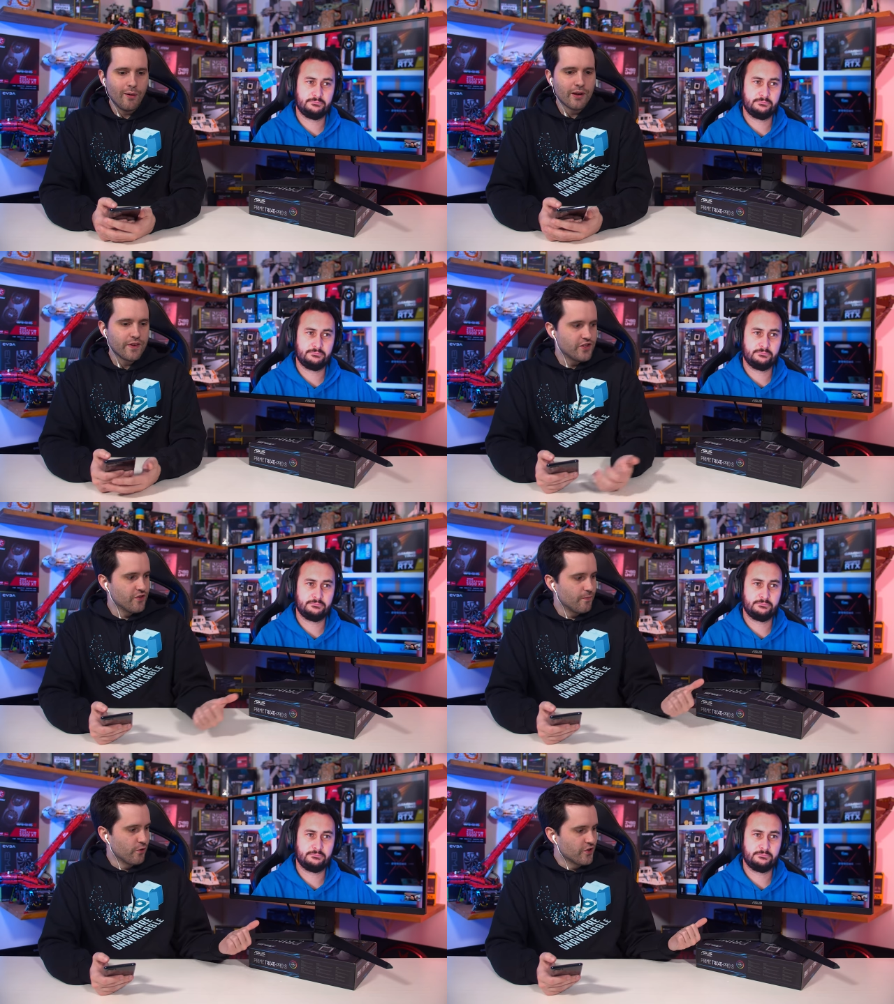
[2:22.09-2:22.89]
Speaker 1: I mean, this
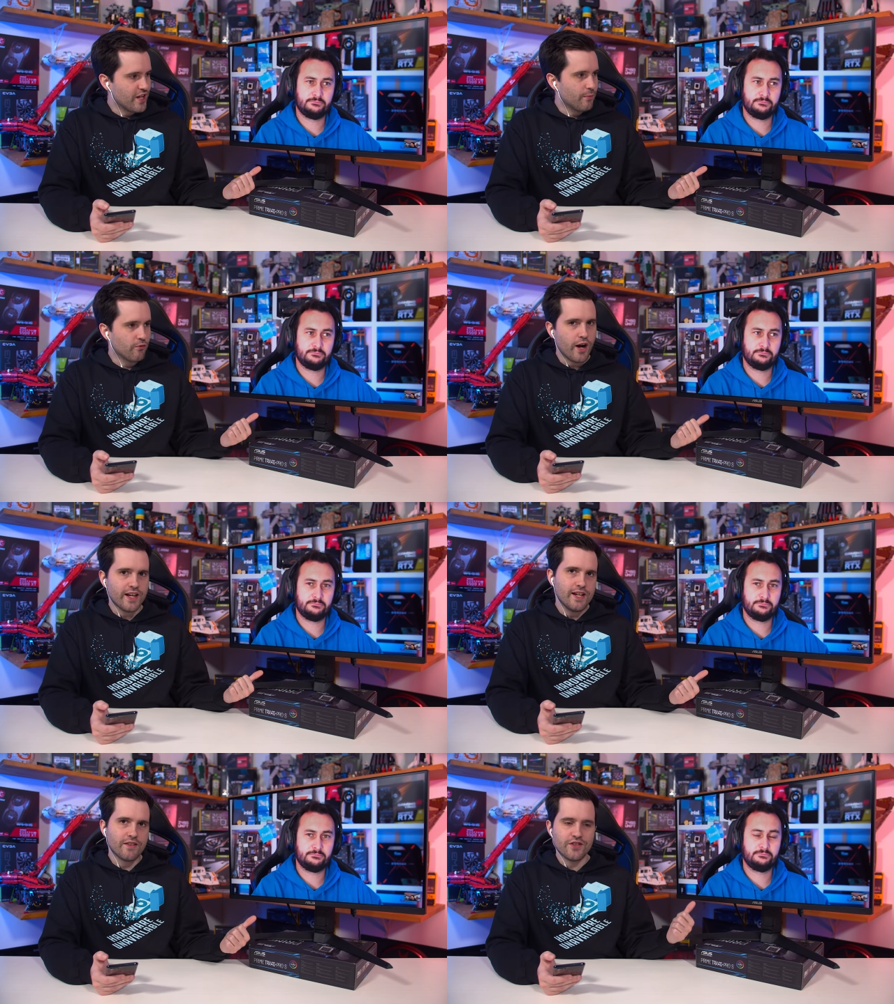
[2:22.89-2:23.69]
is, for example, right
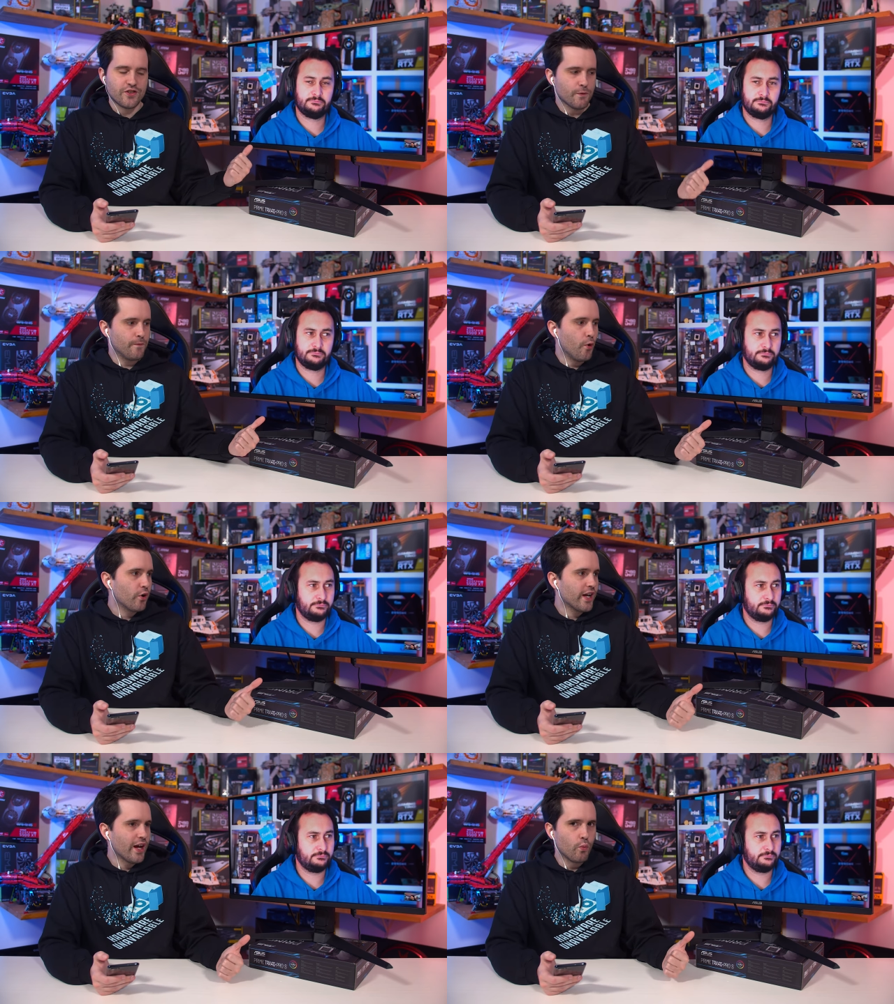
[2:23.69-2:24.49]
here. This is a
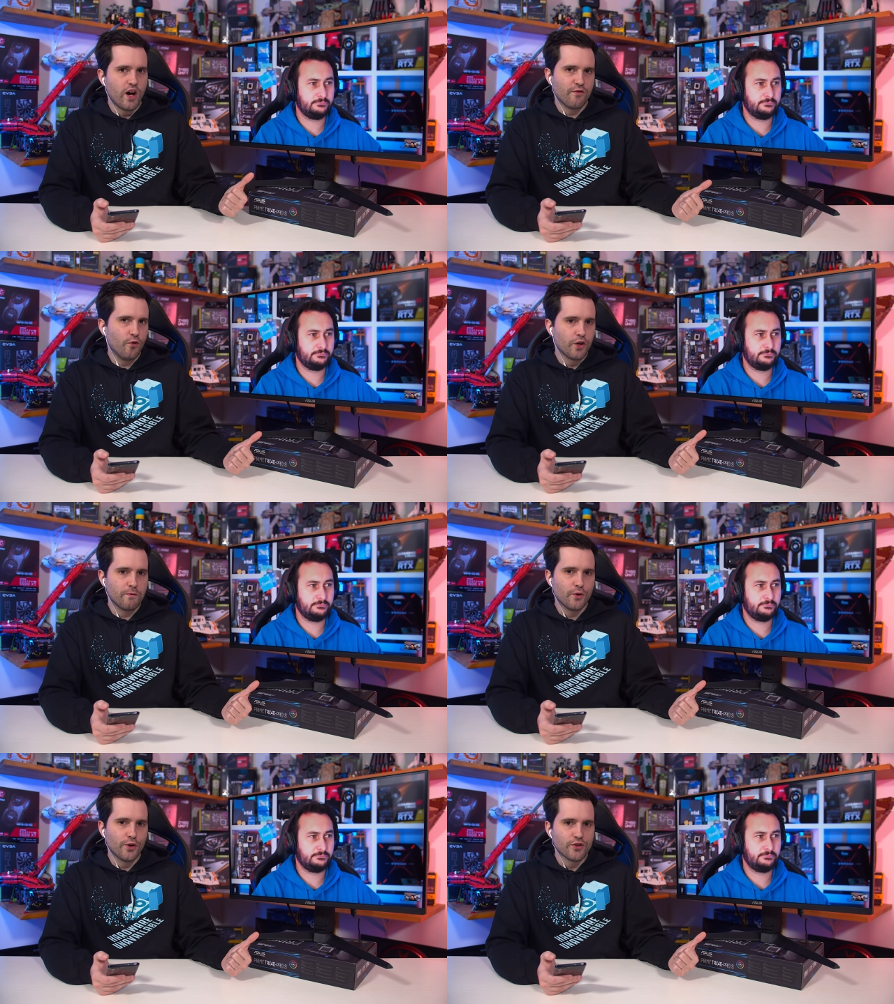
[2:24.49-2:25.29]
4K
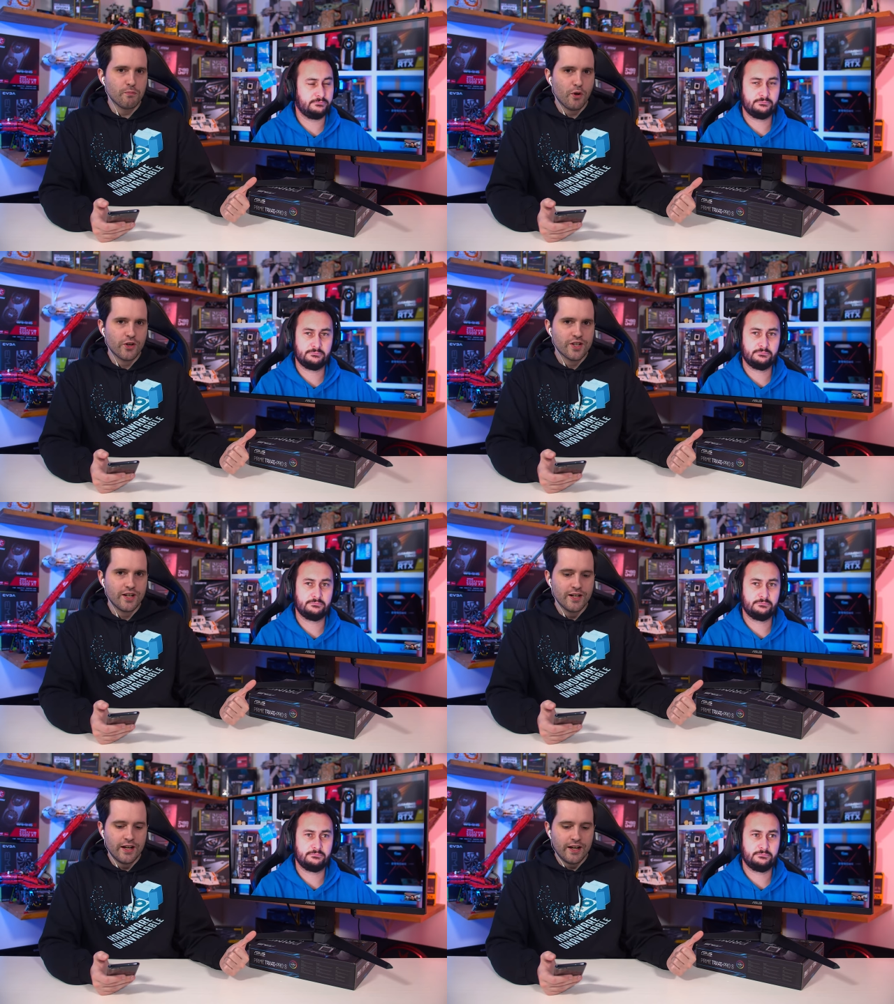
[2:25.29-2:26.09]
144Hz monitor.